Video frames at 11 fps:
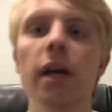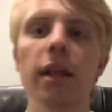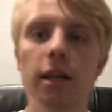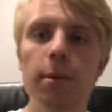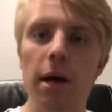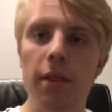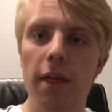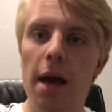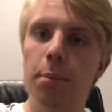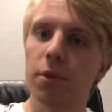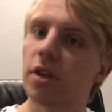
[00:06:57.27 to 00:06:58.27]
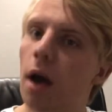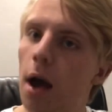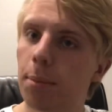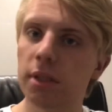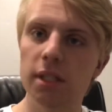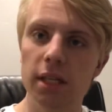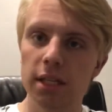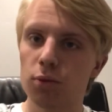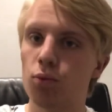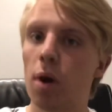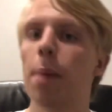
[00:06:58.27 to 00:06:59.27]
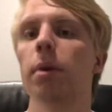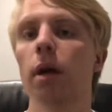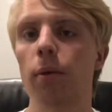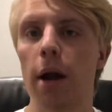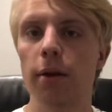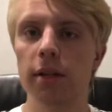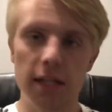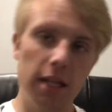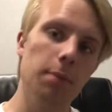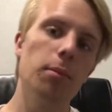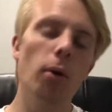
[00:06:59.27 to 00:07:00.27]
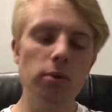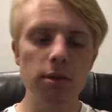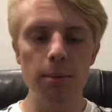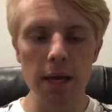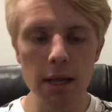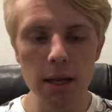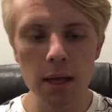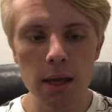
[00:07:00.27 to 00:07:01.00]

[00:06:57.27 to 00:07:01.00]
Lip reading: Think about that, but the opposite. It's wrapping around and then he pulls them in